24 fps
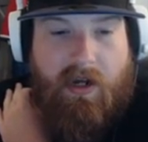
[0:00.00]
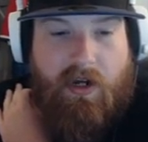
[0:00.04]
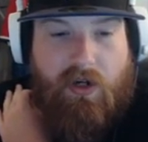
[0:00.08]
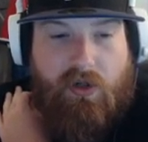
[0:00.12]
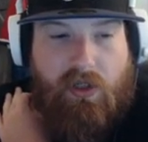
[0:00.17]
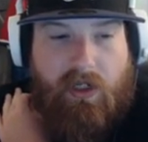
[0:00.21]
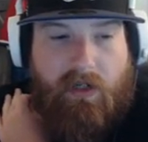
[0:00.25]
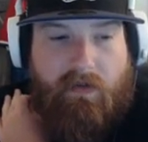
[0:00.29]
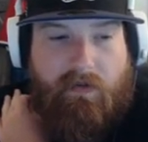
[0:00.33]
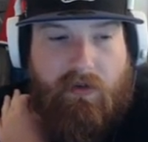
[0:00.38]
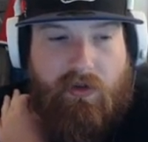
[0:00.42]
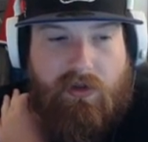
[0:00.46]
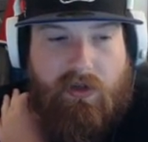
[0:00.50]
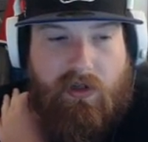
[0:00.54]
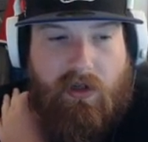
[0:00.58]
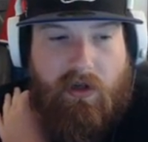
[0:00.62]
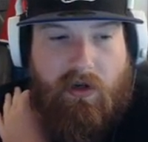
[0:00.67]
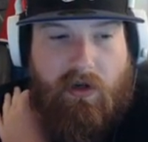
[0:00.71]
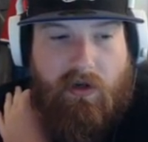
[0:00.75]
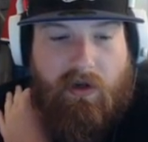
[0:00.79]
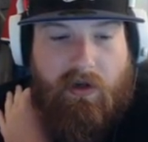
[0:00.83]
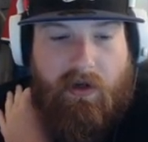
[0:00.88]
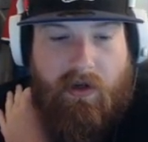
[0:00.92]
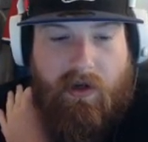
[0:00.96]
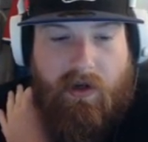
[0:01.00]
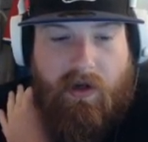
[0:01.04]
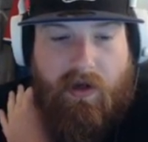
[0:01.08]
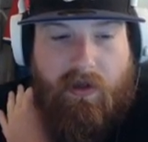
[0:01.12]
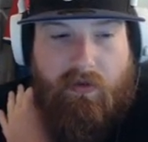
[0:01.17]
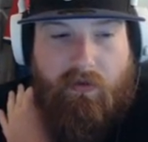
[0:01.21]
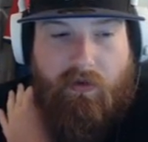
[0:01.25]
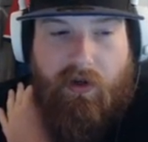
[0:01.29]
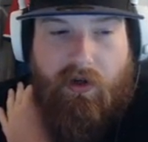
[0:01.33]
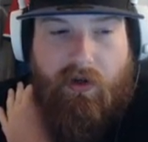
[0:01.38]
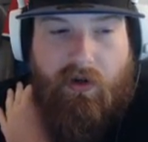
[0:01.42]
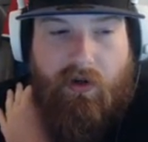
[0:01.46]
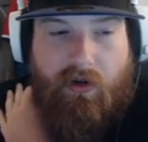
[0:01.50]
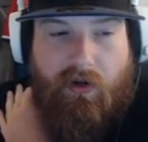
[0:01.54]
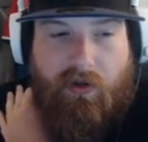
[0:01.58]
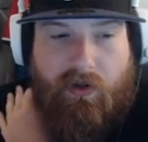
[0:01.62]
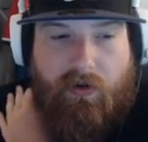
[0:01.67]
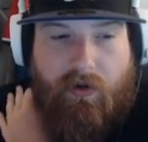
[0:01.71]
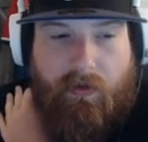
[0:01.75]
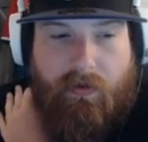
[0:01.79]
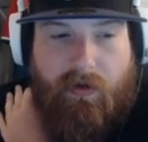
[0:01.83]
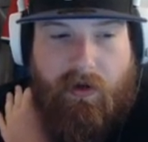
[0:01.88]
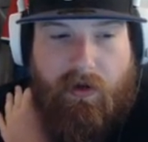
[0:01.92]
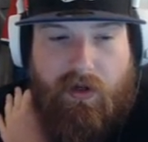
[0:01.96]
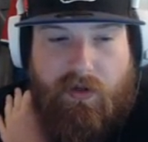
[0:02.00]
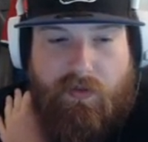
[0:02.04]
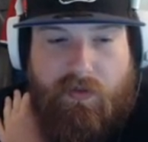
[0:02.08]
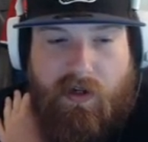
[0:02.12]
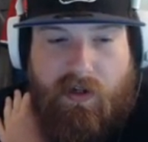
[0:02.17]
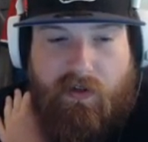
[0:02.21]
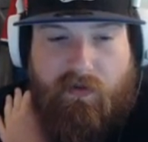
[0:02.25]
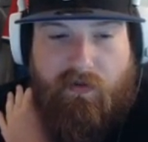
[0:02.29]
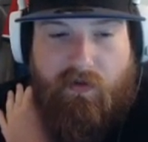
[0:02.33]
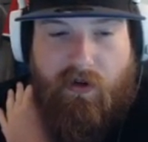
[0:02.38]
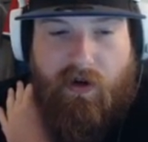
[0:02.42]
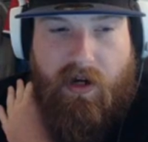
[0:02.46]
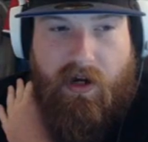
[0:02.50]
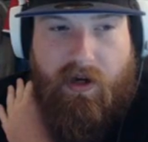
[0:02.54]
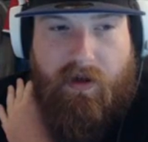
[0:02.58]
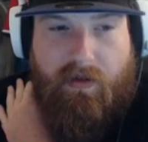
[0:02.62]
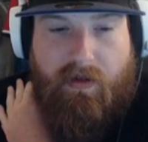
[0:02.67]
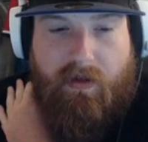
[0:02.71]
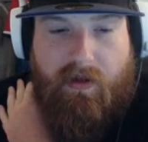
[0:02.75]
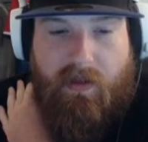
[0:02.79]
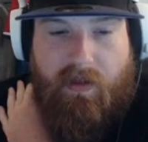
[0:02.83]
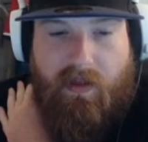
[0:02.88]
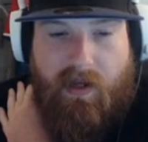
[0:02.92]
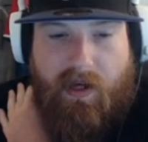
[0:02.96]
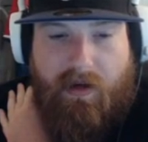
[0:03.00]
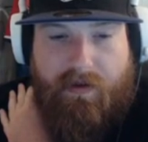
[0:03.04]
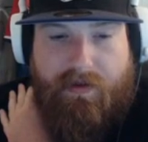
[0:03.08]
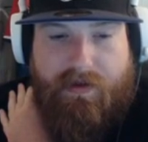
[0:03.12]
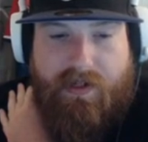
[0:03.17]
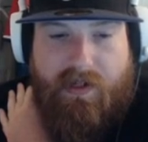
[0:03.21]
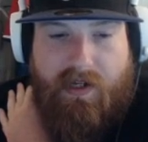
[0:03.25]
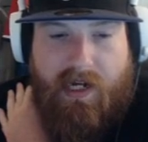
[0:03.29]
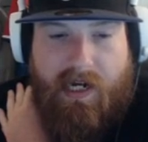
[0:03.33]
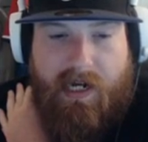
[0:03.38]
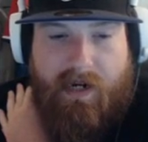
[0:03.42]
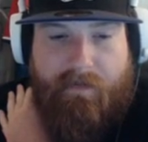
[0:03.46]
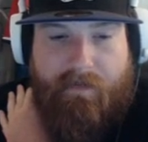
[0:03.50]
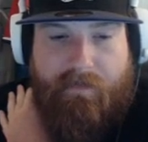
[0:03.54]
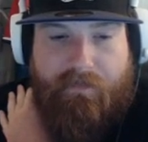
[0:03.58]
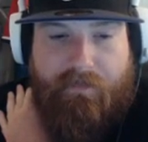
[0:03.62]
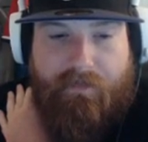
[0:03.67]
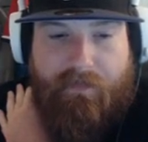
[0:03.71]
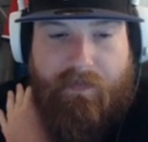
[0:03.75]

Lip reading: Traveler's Cloak, 3 gold, equipped heroes +4 health in the health slot.